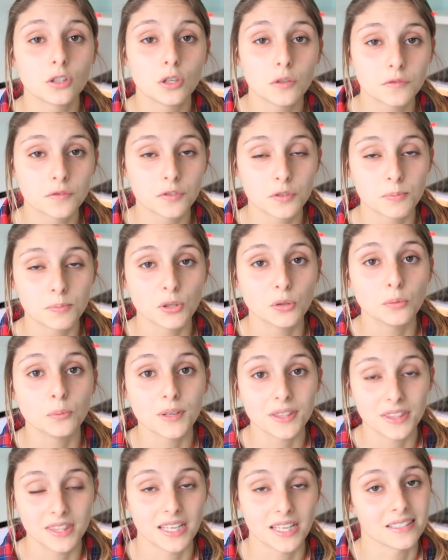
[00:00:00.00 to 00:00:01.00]
comfortable
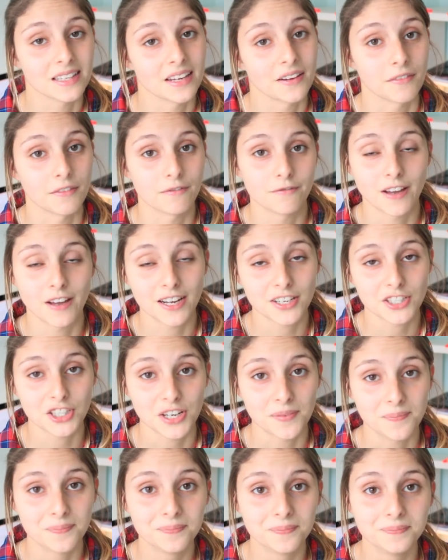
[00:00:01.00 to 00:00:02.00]
with this ear
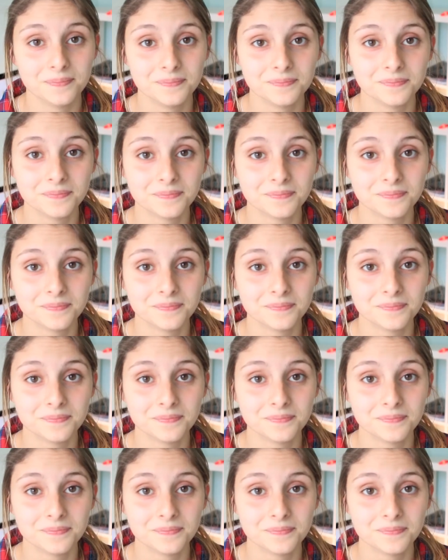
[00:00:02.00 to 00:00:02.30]
infection.